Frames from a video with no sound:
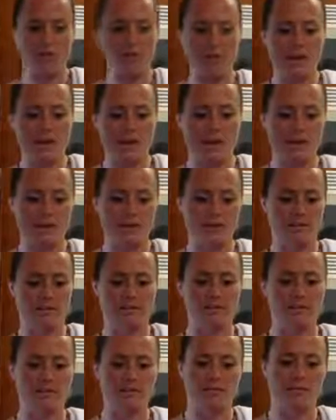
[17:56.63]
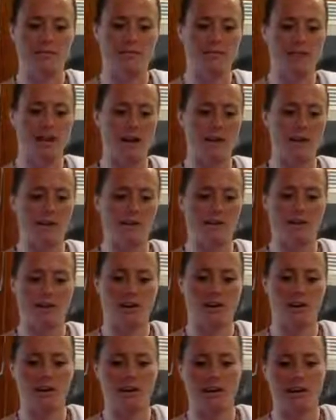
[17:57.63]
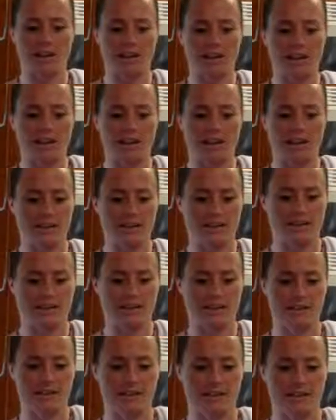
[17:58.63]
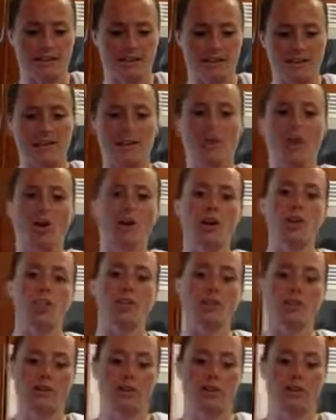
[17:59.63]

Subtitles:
meat, onion, garlic that had already been